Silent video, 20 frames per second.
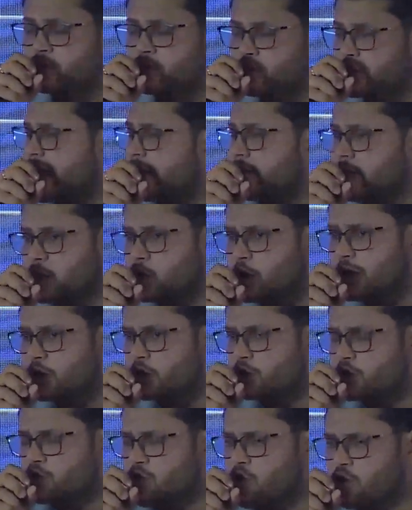So can we do it
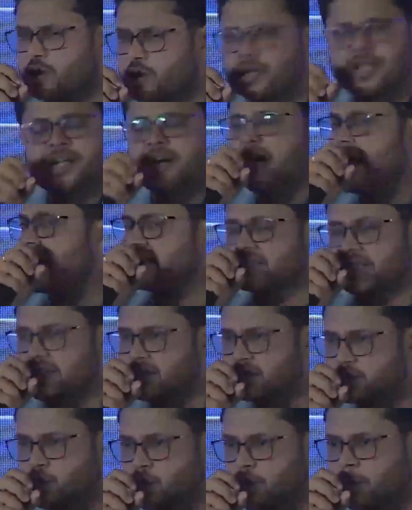into no code? Answer
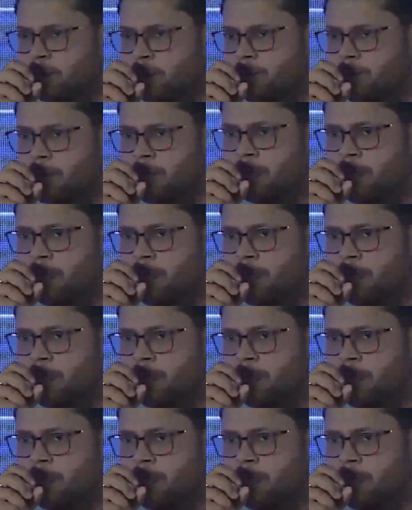is no.